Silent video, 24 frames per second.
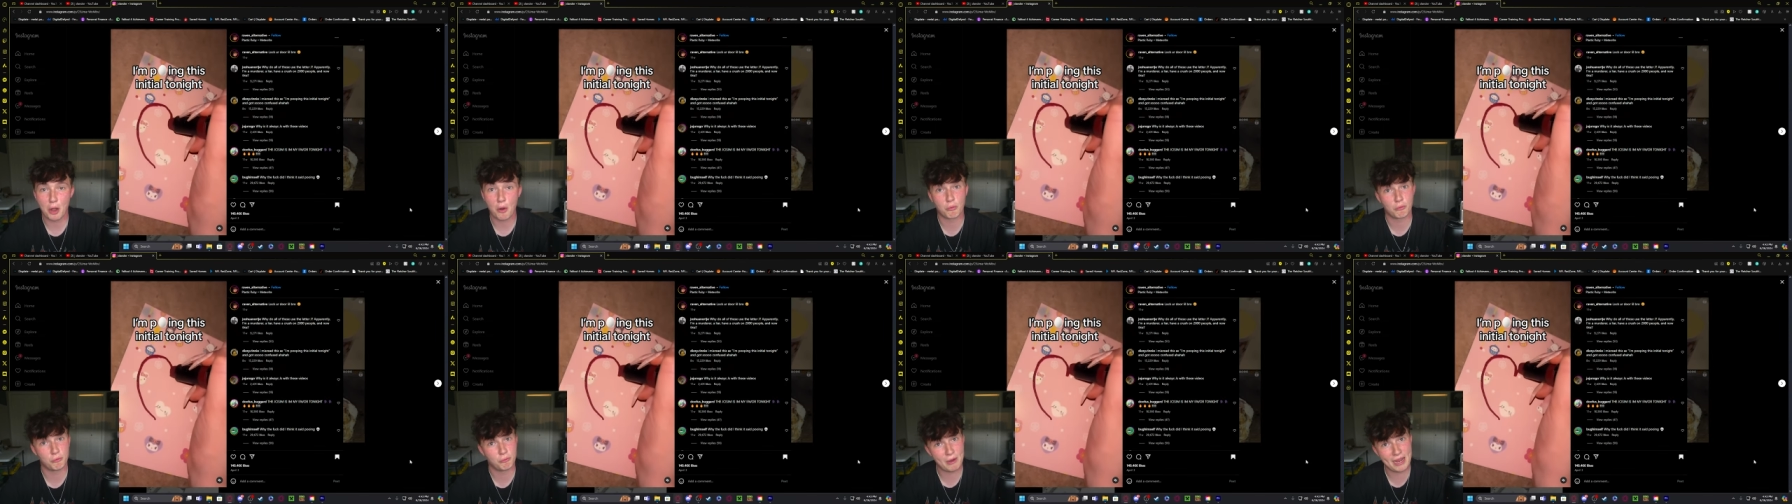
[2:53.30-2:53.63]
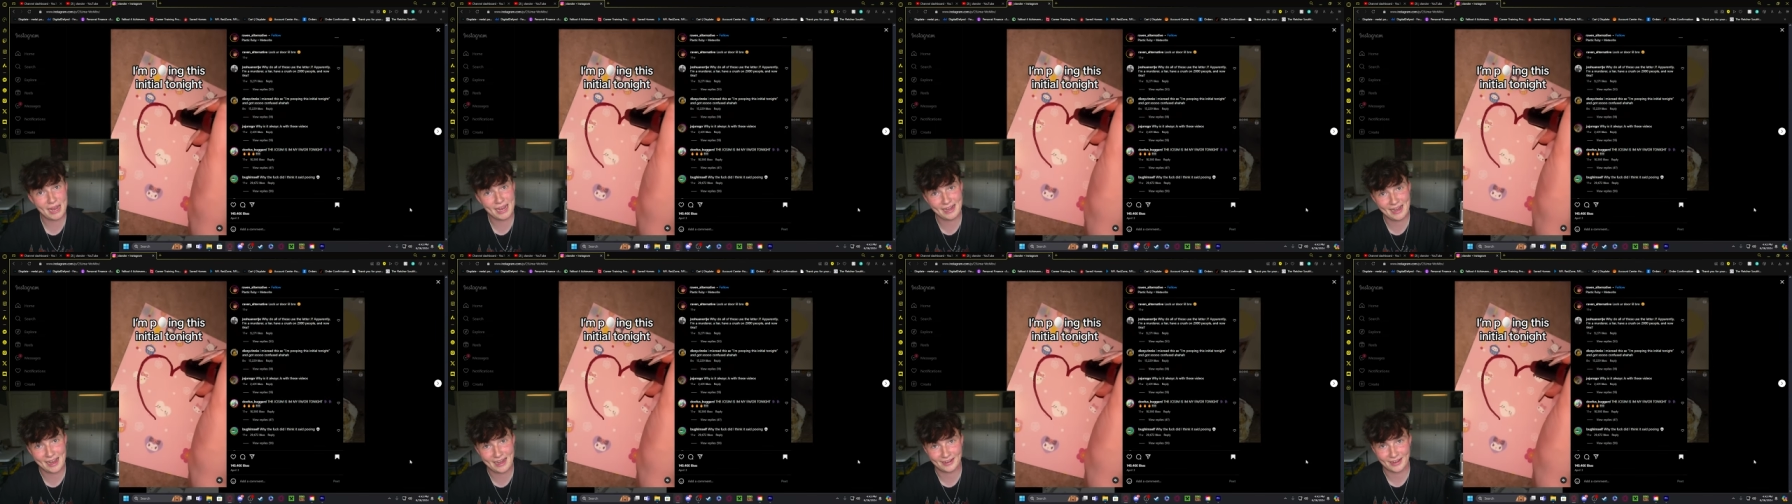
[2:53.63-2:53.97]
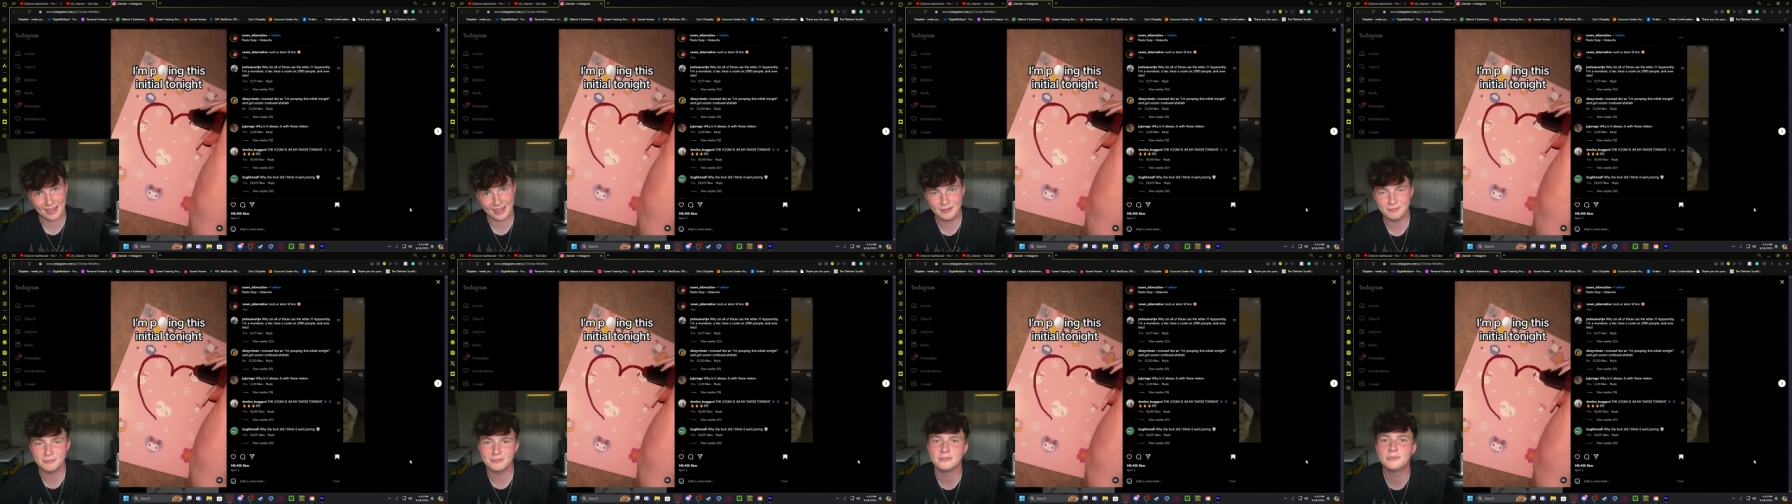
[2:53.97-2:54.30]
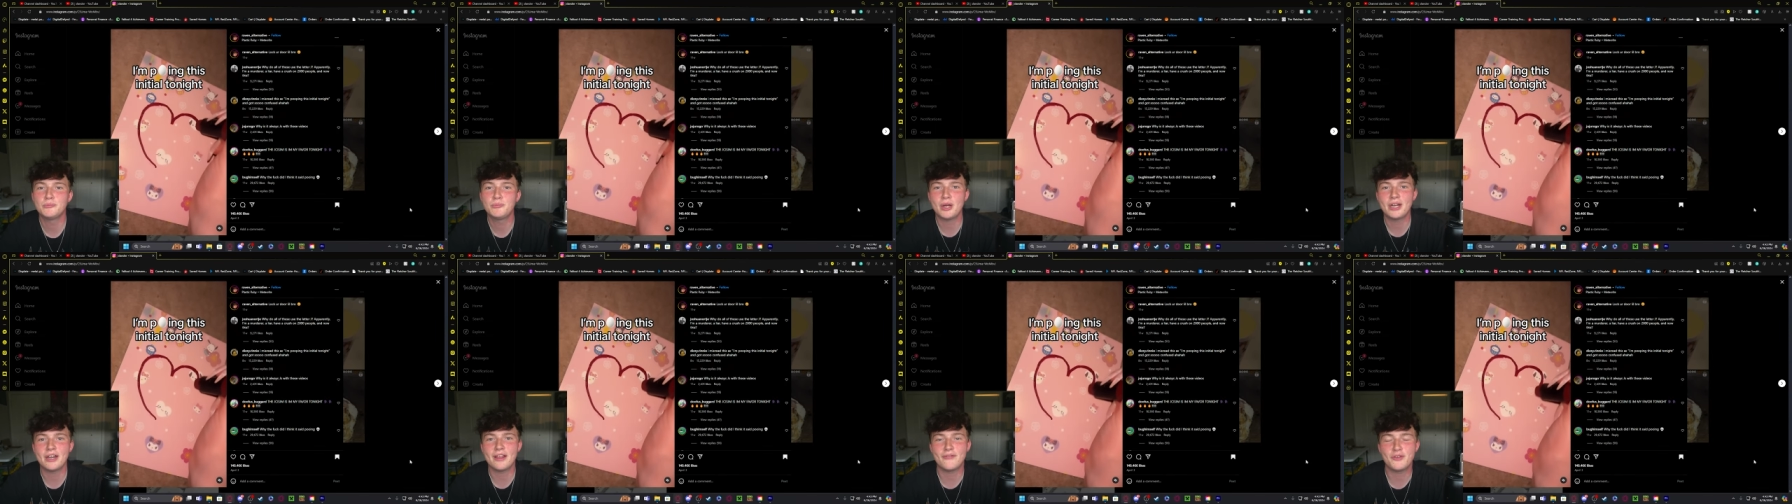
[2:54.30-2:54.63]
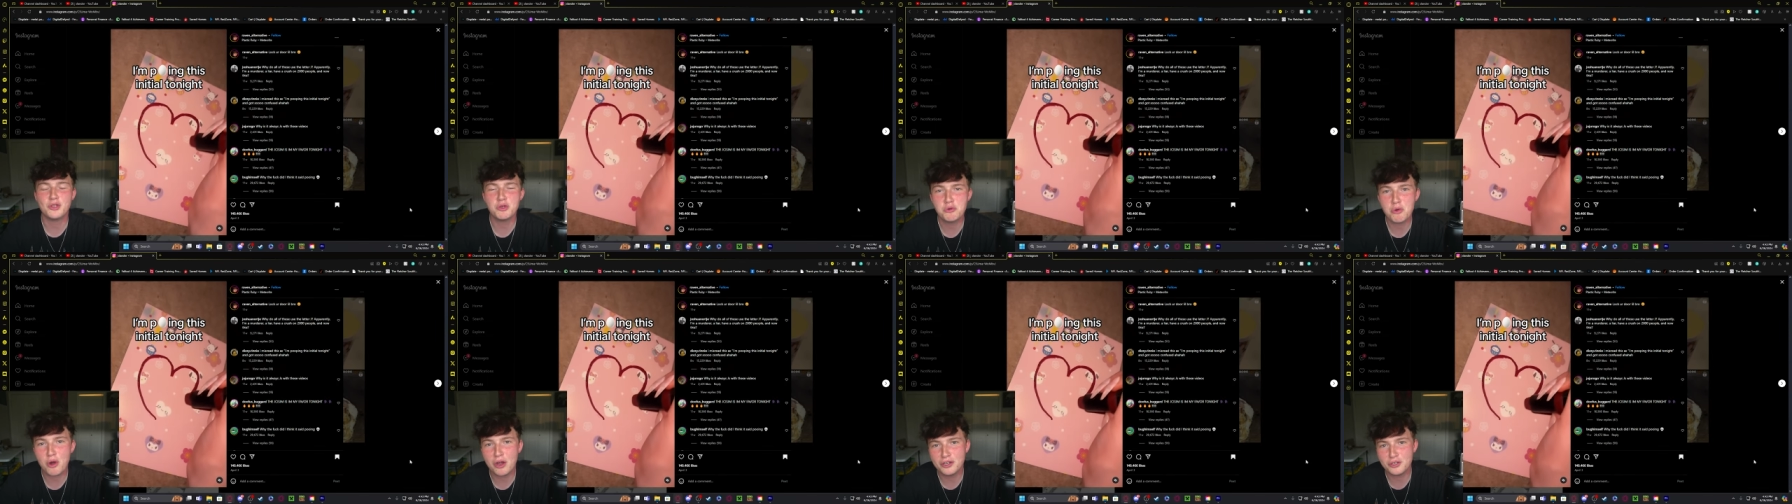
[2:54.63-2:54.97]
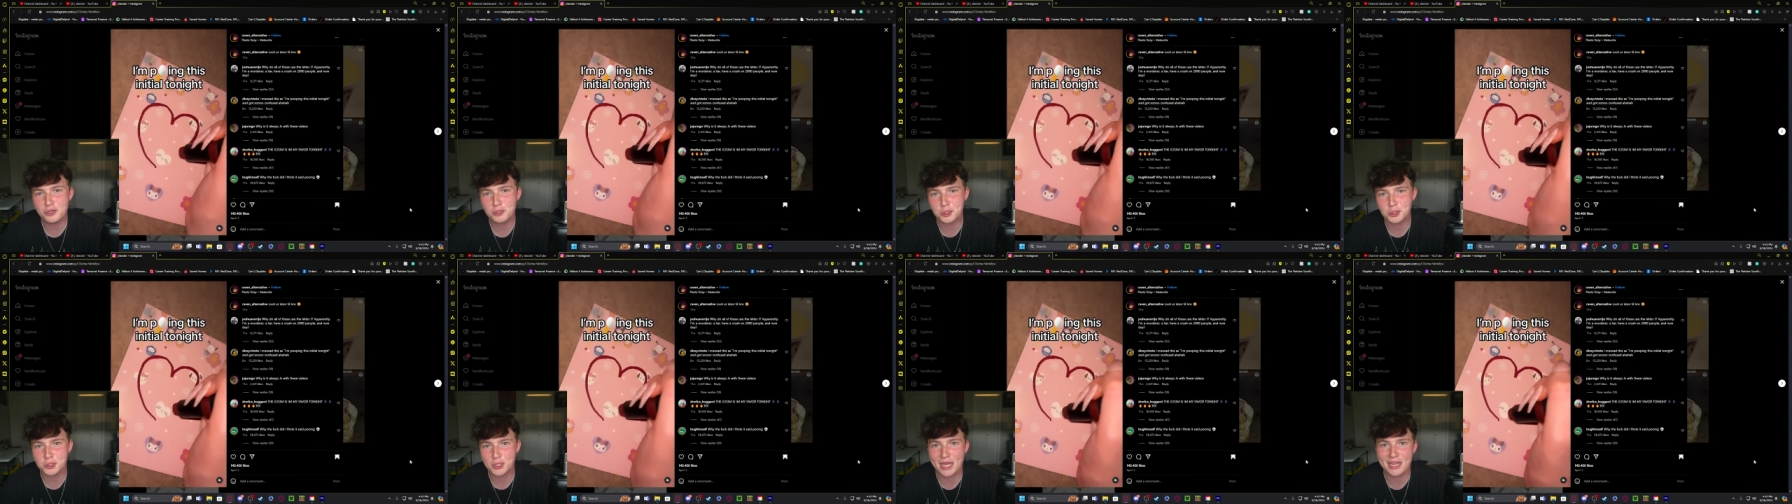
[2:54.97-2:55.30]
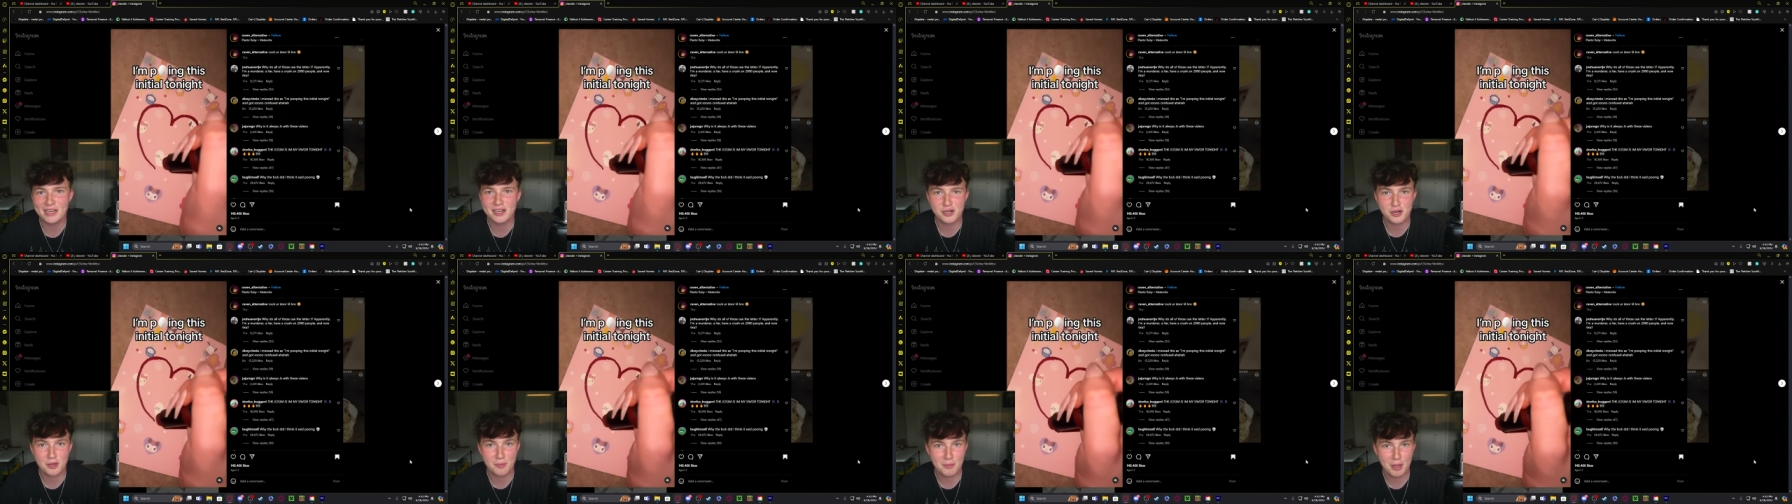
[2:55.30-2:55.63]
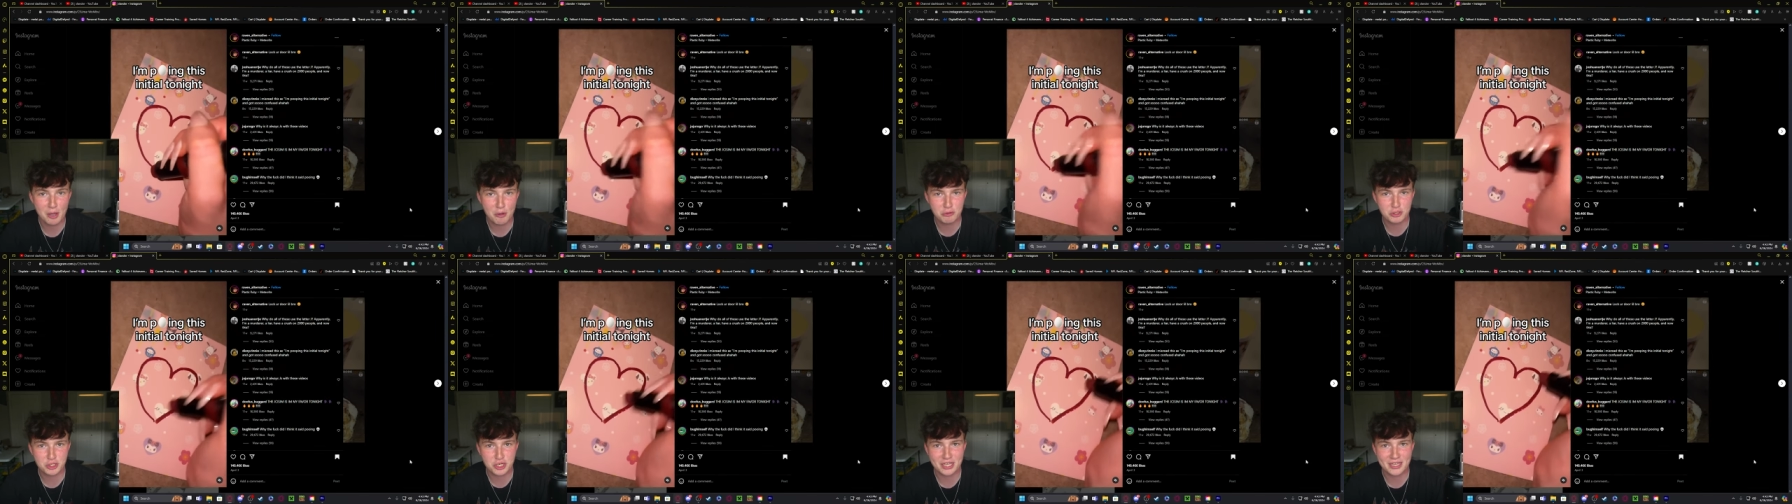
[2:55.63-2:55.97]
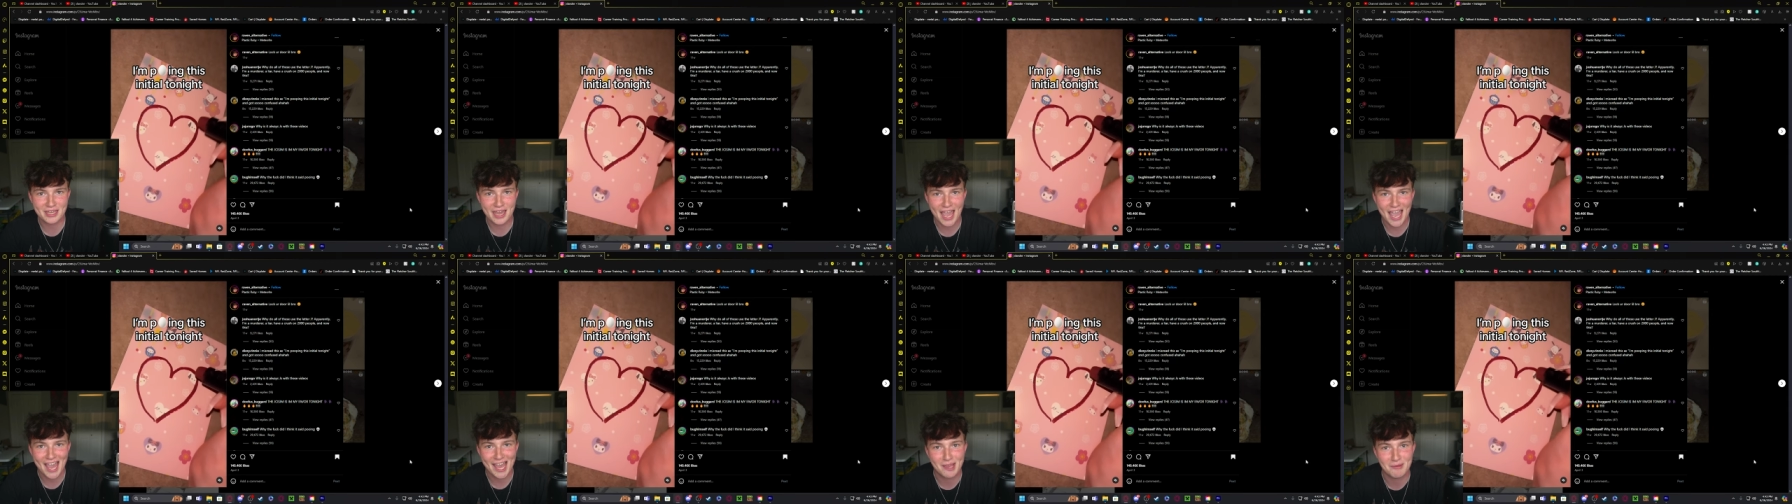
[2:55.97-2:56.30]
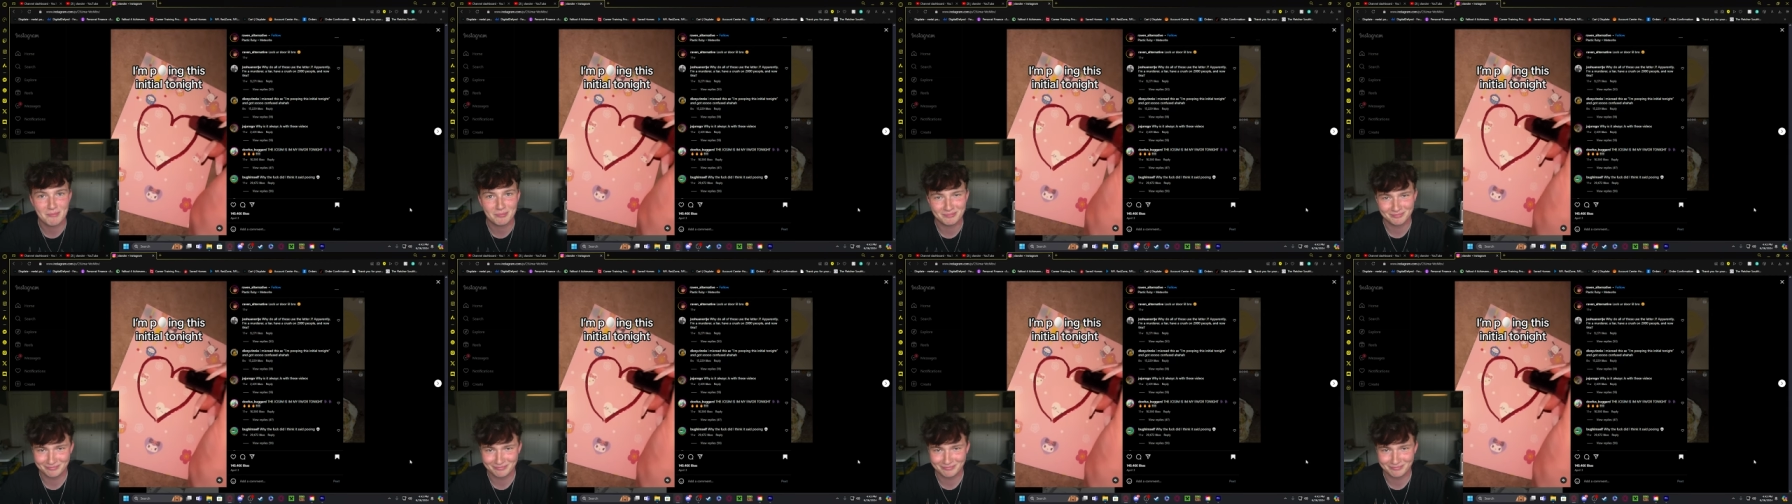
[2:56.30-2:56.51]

reading it, but if you understand an emoji game,